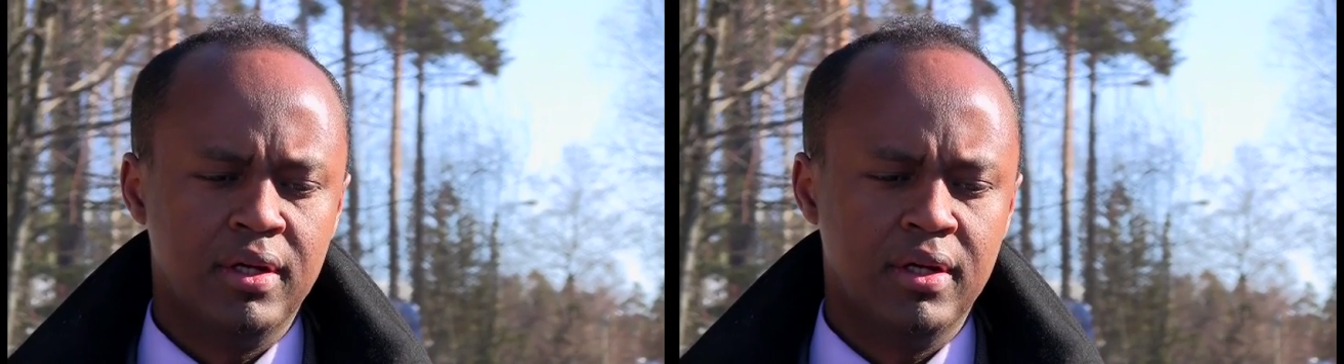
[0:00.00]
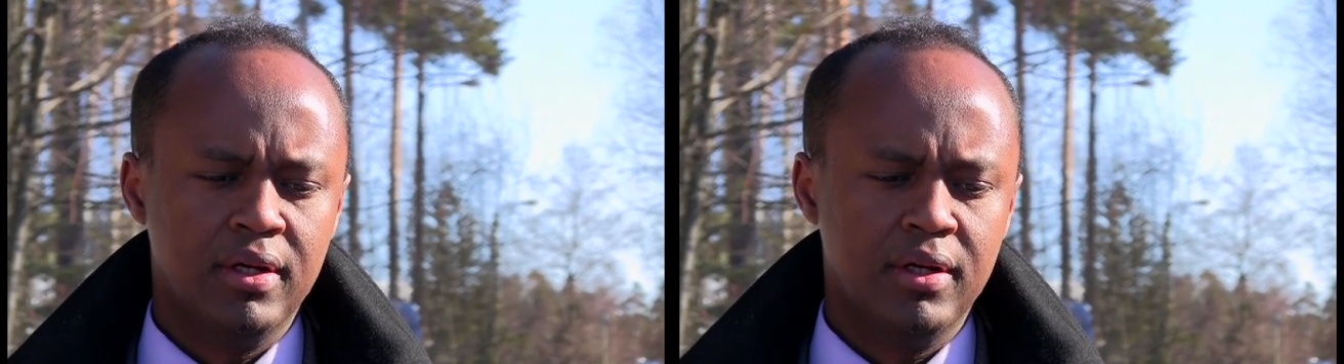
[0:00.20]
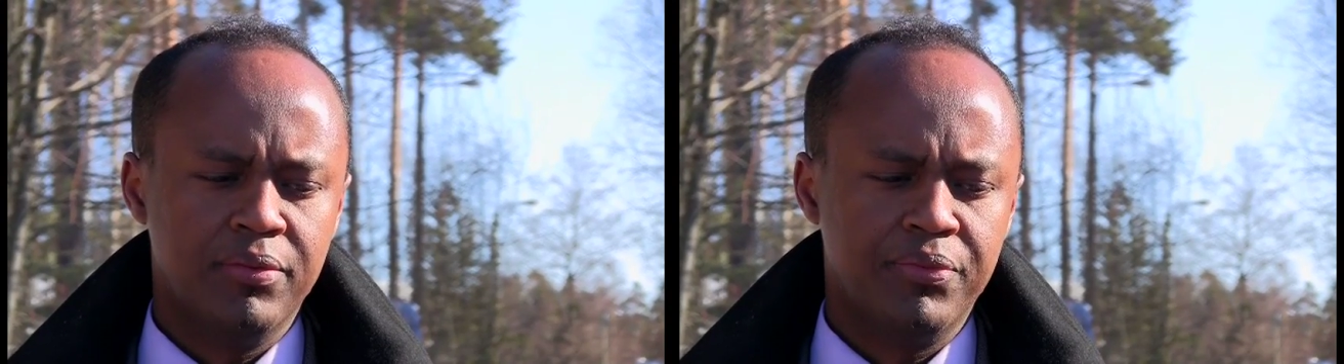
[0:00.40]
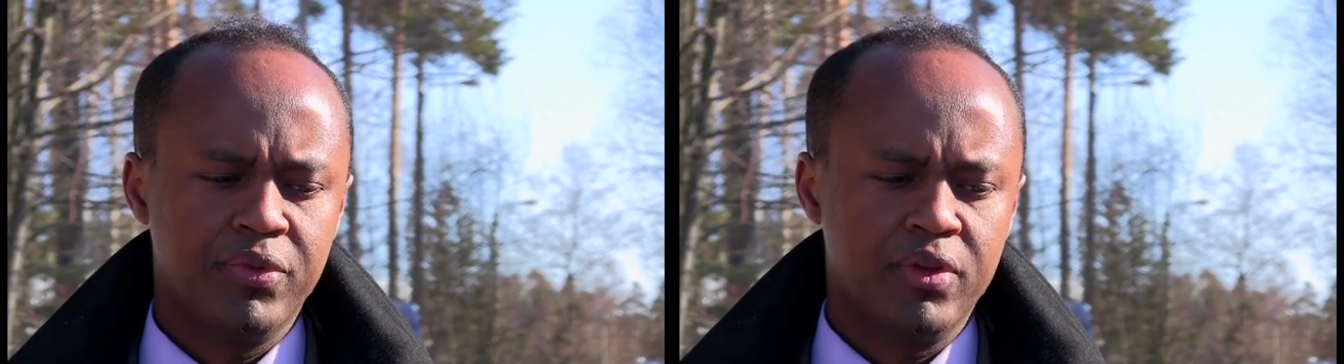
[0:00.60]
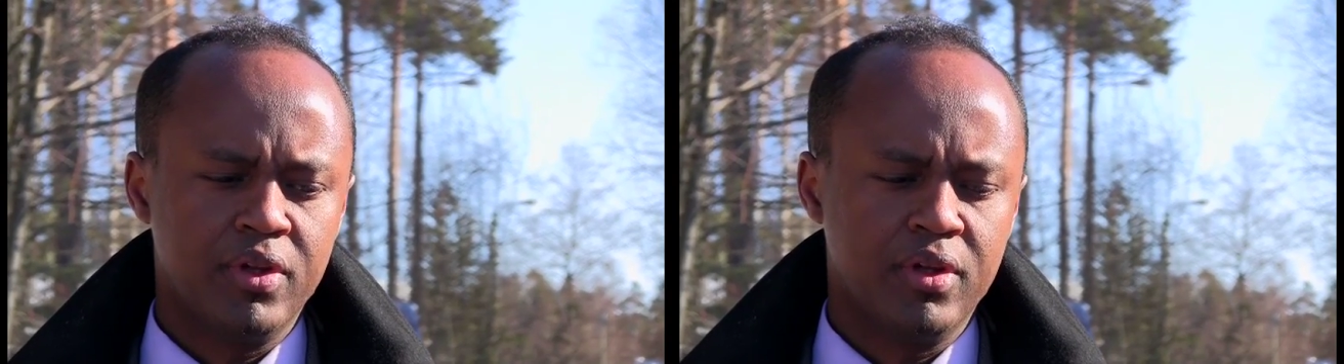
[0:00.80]
Uh,
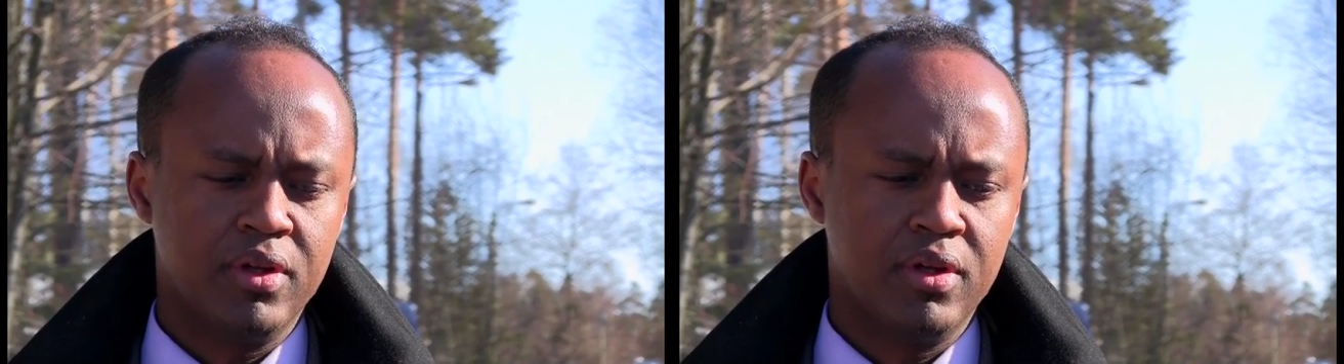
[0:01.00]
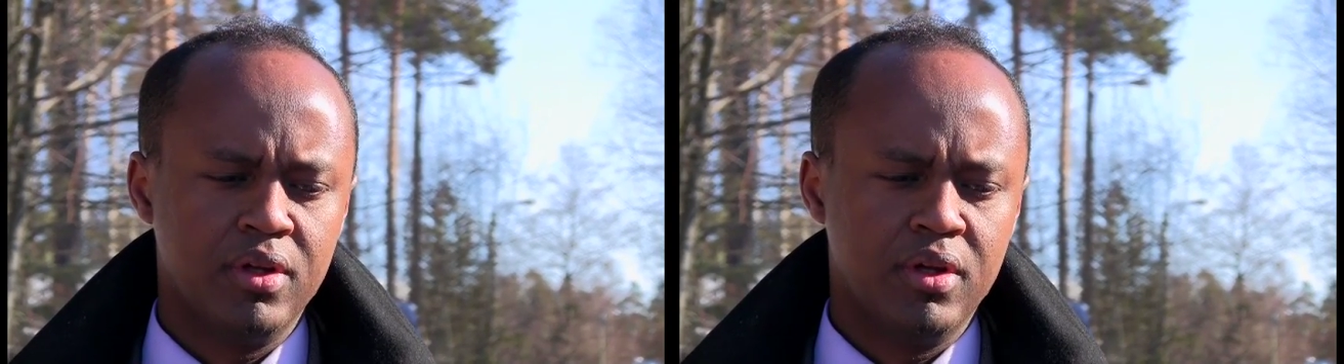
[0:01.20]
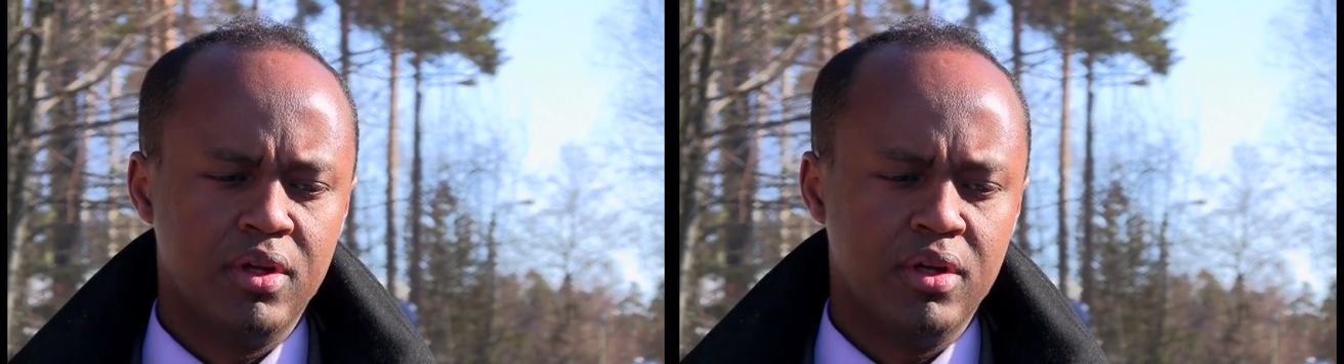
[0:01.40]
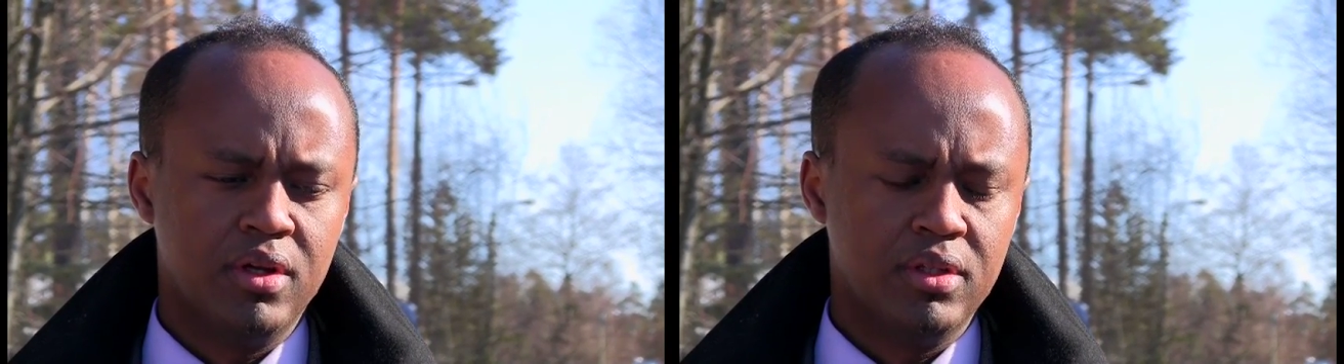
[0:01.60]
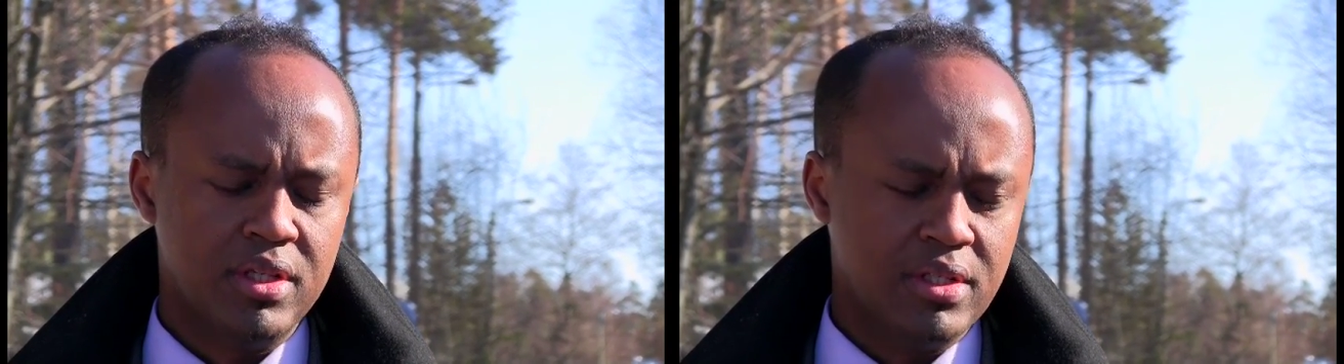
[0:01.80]

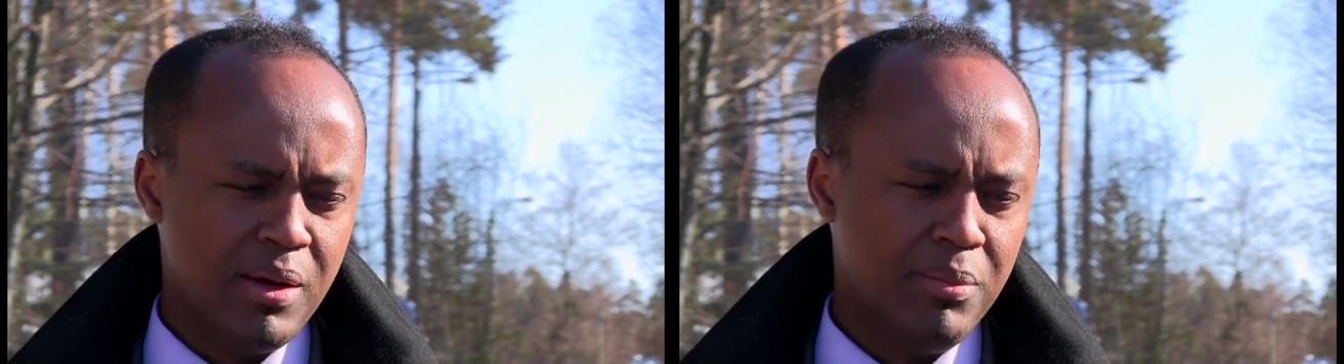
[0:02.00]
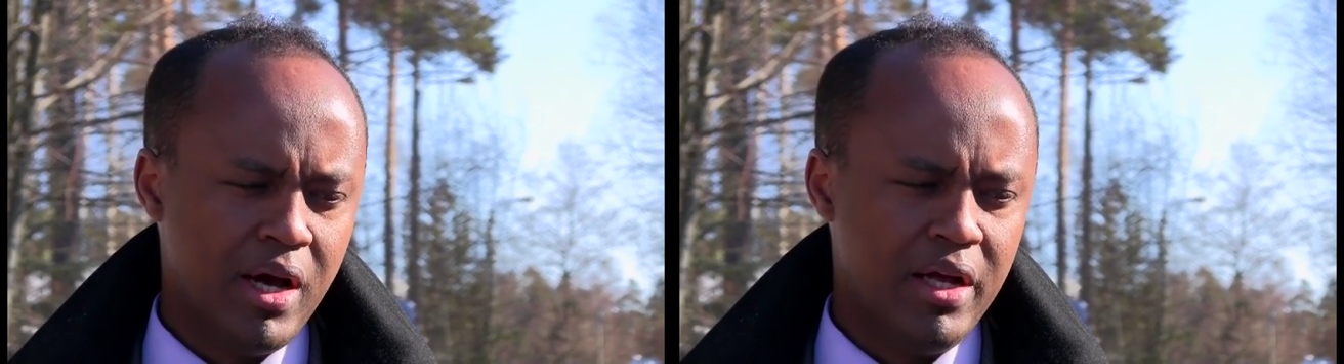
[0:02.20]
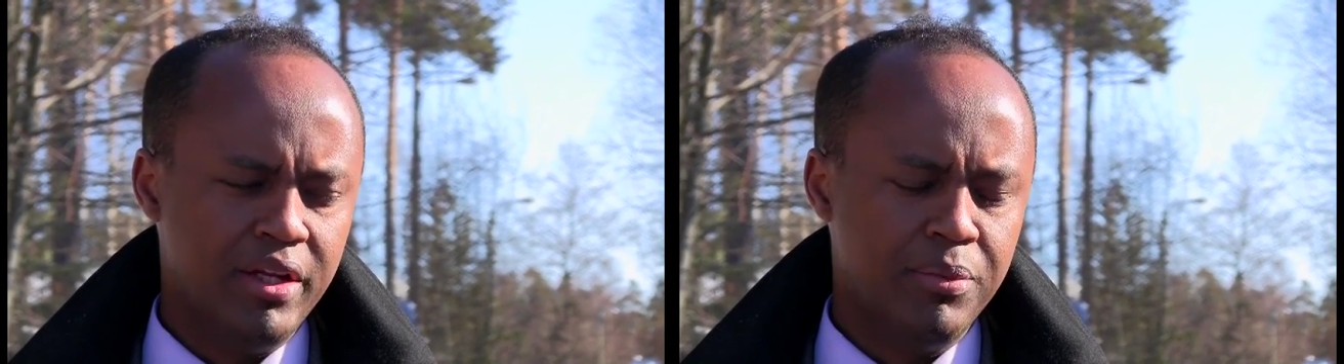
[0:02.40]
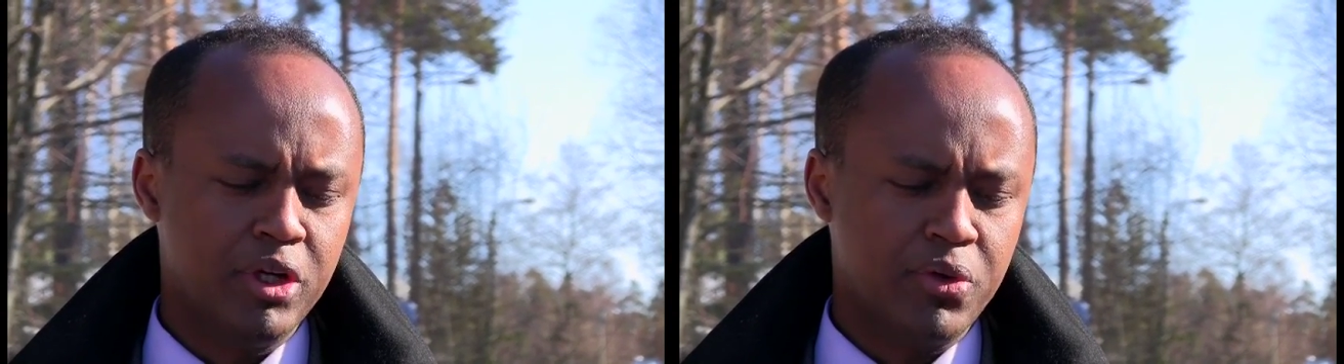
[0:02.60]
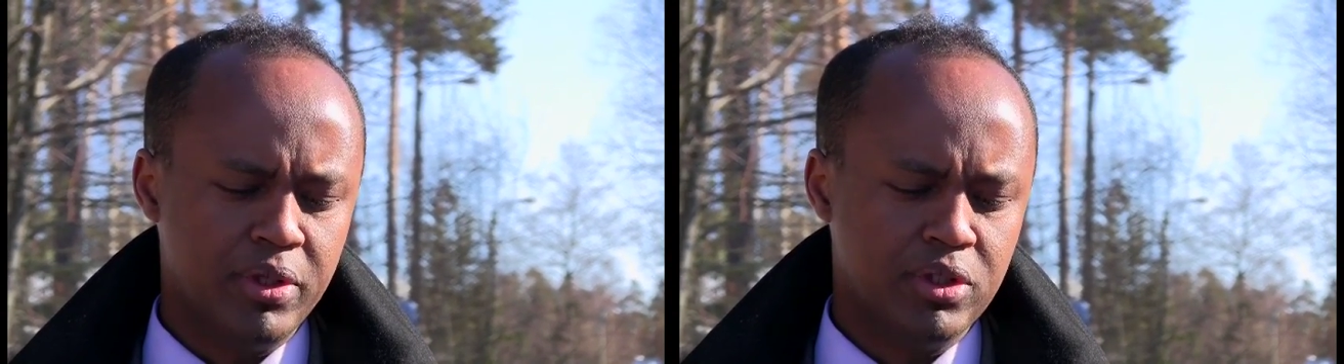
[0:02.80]
since I'm an
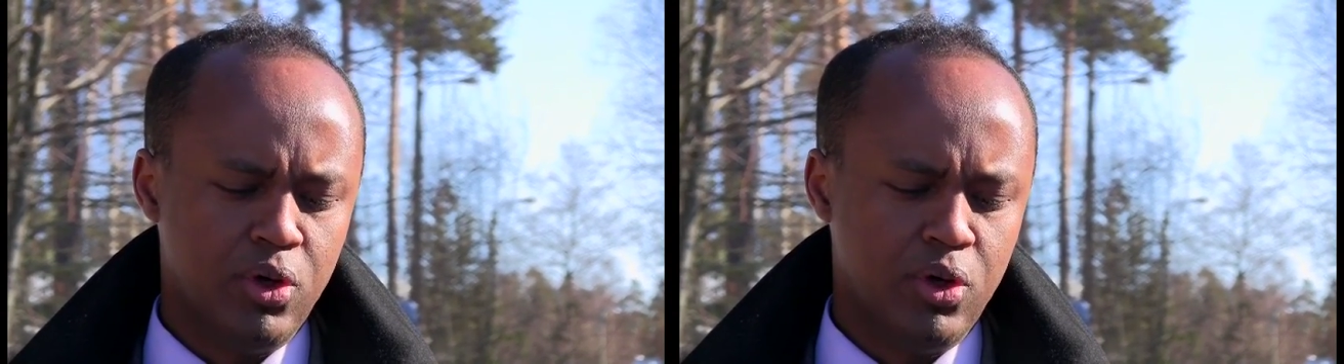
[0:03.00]
immigrant,